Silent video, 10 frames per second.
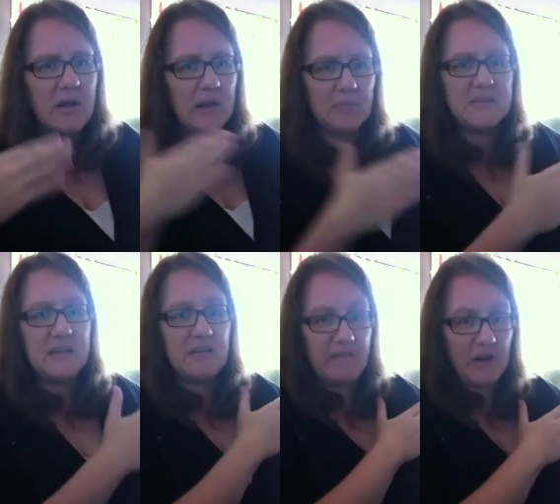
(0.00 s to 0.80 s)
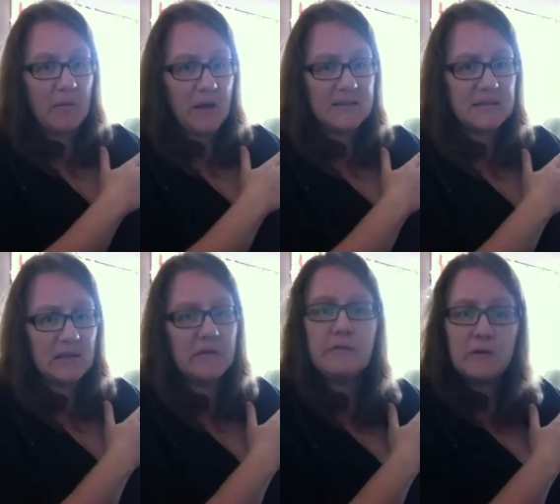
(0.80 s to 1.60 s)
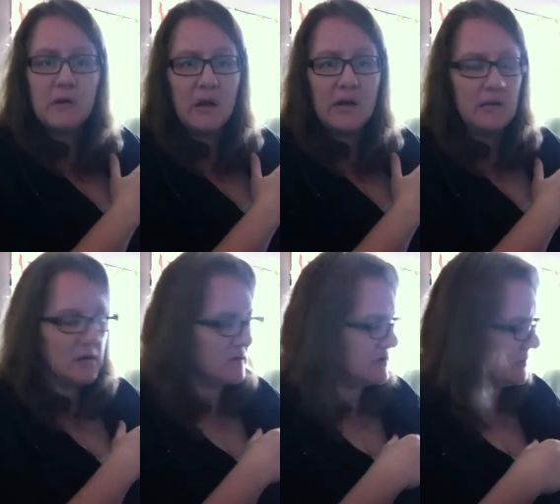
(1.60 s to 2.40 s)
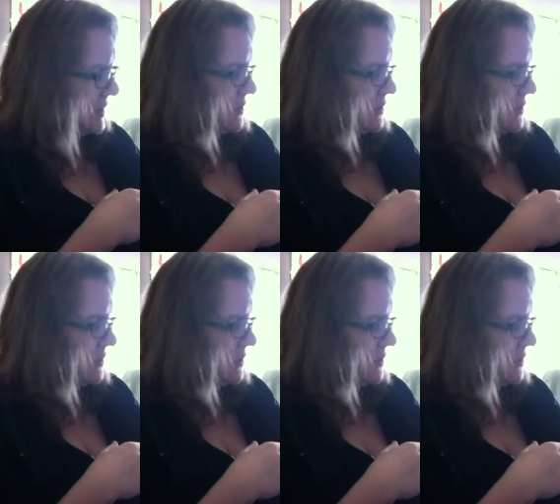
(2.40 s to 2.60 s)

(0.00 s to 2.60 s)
And I presented very masculine for a lot of years in my